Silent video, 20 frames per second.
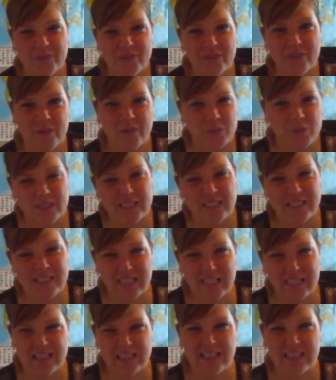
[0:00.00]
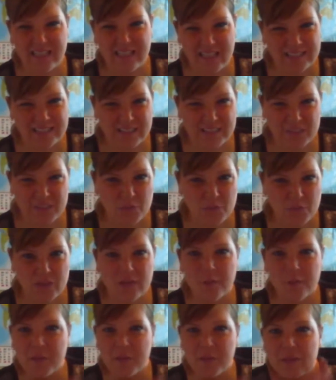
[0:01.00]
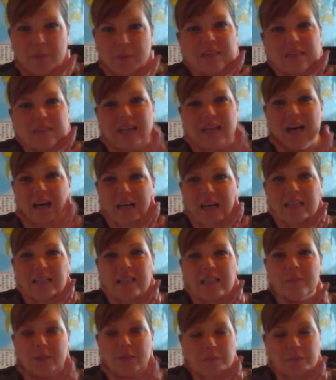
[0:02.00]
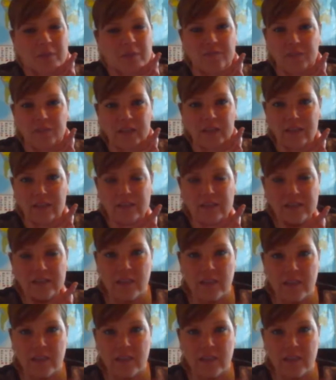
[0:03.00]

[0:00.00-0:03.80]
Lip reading: I don't see anything yet. I don't think. Maybe a tiny bit in my face.